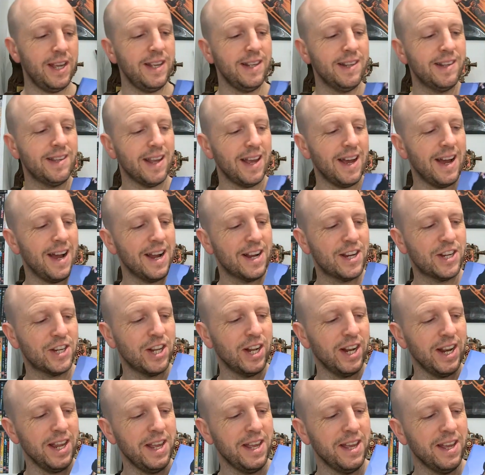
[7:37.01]
is
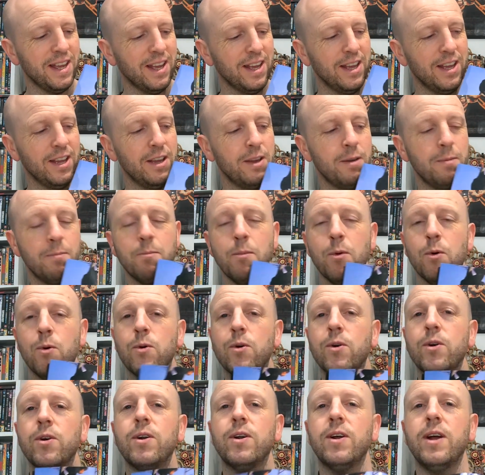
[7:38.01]
actually
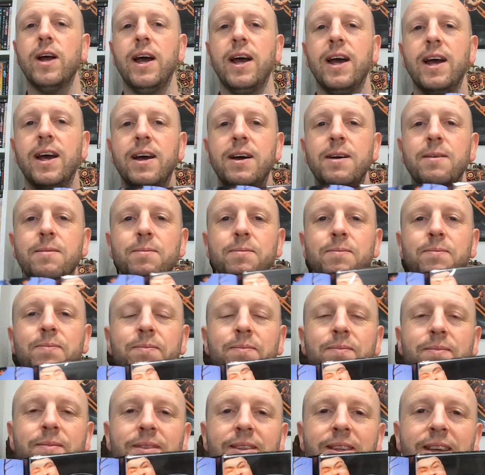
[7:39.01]
more
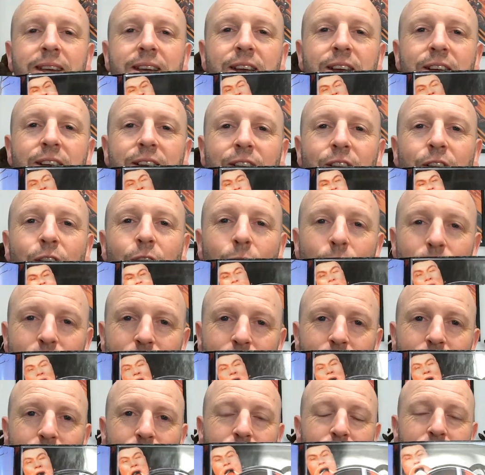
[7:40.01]

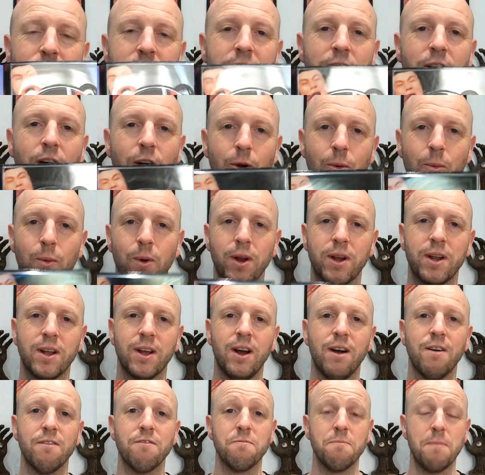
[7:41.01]
closer to the artwork
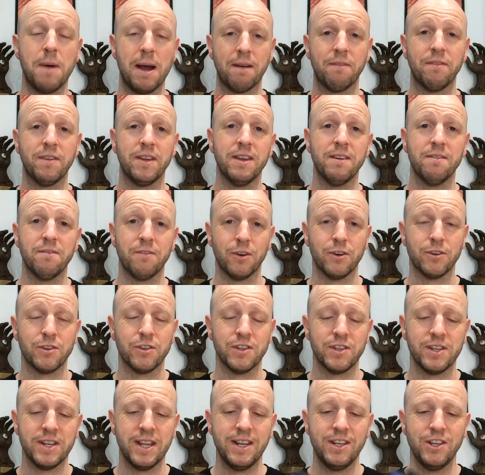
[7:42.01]
of Mafia
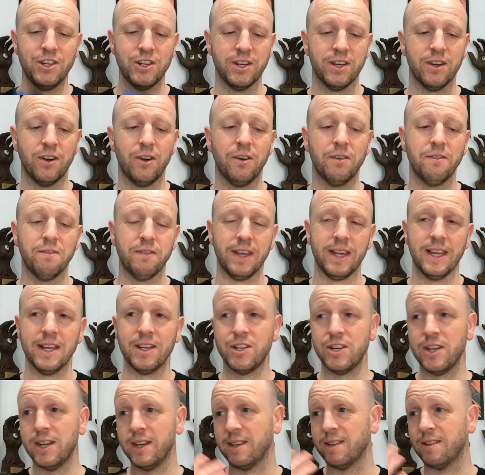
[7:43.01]
vs Ninja on
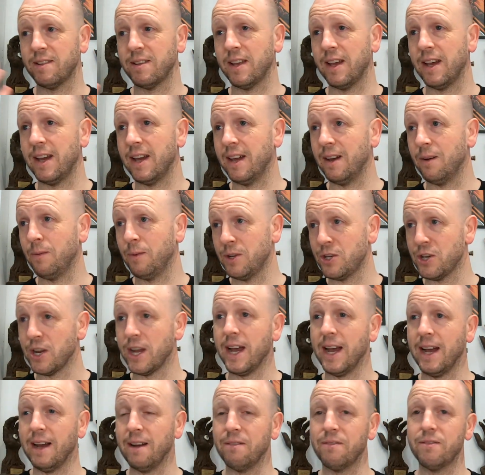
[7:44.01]
VHS, which I
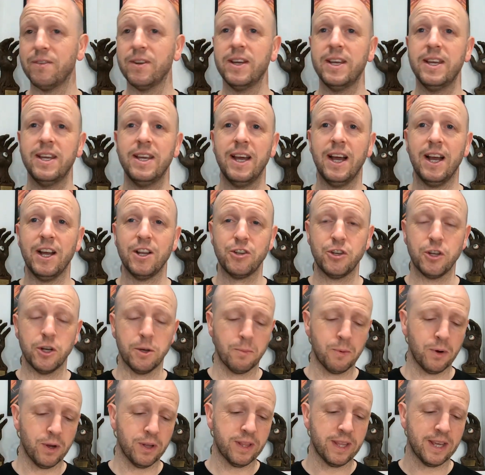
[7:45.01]
have. I should
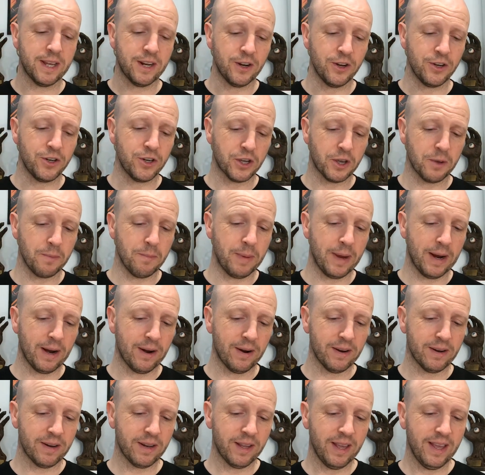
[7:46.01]
have brought that out to
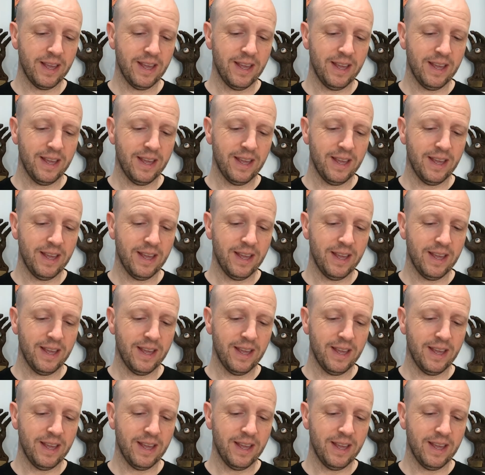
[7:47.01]
compare it.